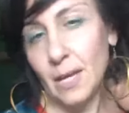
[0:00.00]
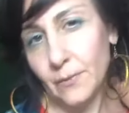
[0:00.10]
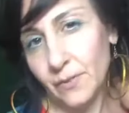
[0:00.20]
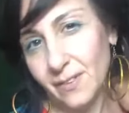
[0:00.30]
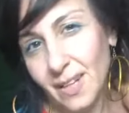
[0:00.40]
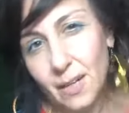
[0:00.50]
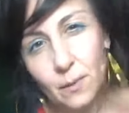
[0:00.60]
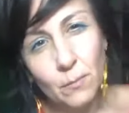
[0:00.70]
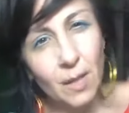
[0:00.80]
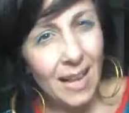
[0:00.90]
And if there's any
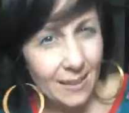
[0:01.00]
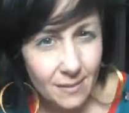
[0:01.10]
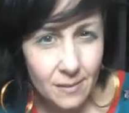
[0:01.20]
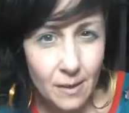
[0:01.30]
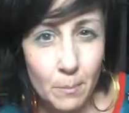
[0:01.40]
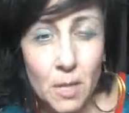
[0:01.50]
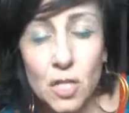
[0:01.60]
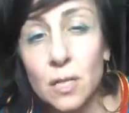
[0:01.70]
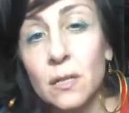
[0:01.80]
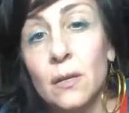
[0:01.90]
classes I
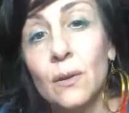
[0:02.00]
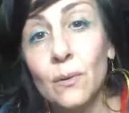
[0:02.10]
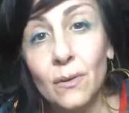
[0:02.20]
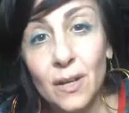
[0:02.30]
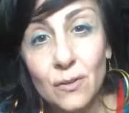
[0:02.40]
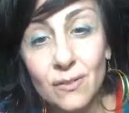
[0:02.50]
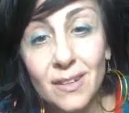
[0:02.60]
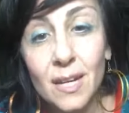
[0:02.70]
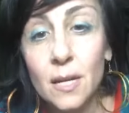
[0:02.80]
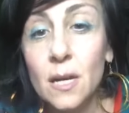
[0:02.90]
mentioned that you're
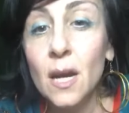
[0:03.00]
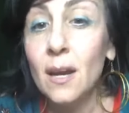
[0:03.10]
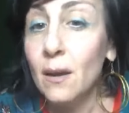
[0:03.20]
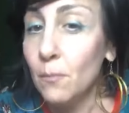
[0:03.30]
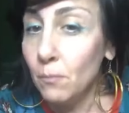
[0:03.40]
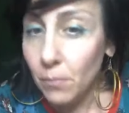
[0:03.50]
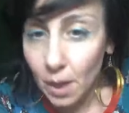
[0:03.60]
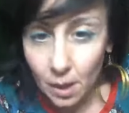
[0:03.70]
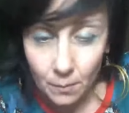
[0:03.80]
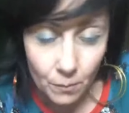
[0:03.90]
interested in,
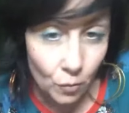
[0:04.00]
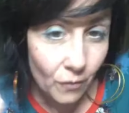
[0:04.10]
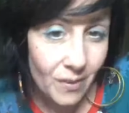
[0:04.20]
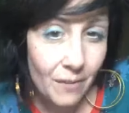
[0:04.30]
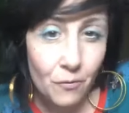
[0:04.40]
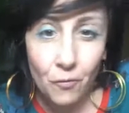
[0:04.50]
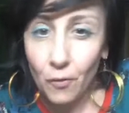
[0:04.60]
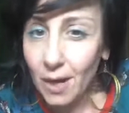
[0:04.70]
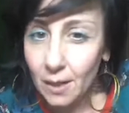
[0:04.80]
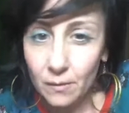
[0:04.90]
or if you have
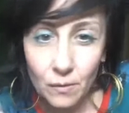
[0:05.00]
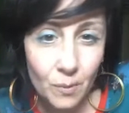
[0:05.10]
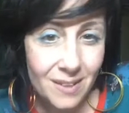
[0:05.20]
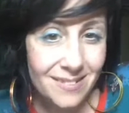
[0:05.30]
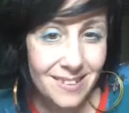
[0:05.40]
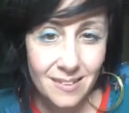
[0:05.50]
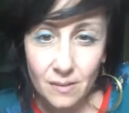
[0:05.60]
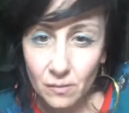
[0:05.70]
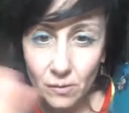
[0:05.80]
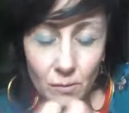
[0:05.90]
friends you want to send
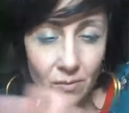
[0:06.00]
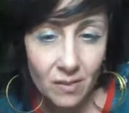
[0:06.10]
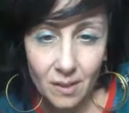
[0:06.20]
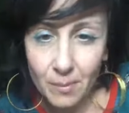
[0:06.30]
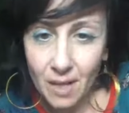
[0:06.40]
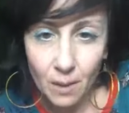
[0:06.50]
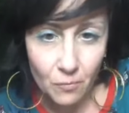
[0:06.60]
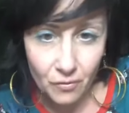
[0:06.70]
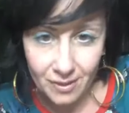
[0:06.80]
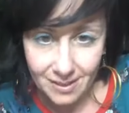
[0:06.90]
this to, it's going to be up
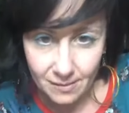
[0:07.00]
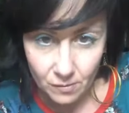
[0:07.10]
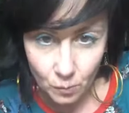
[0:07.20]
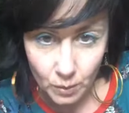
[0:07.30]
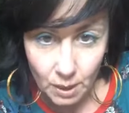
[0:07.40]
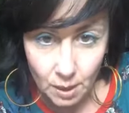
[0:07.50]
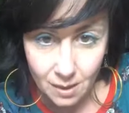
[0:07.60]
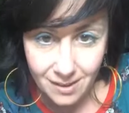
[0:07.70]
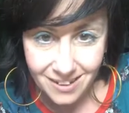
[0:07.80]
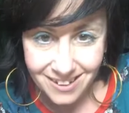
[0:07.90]
for at least a
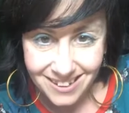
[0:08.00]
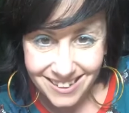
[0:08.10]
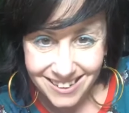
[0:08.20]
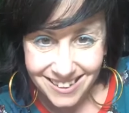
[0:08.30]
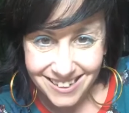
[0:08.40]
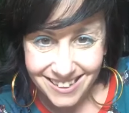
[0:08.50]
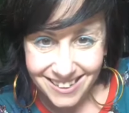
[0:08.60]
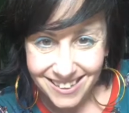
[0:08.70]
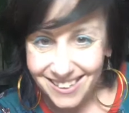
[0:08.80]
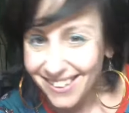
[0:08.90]
week.
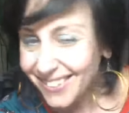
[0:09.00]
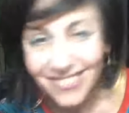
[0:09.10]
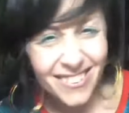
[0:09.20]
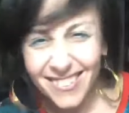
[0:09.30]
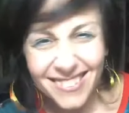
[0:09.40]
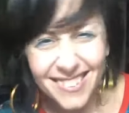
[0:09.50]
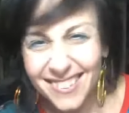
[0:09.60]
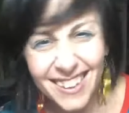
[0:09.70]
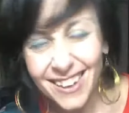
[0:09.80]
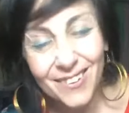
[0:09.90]
The circles,
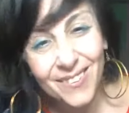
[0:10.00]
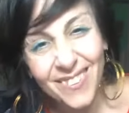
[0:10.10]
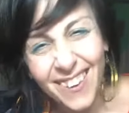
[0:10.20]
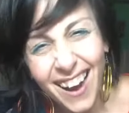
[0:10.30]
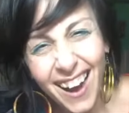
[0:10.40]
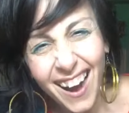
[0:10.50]
isn't that cool?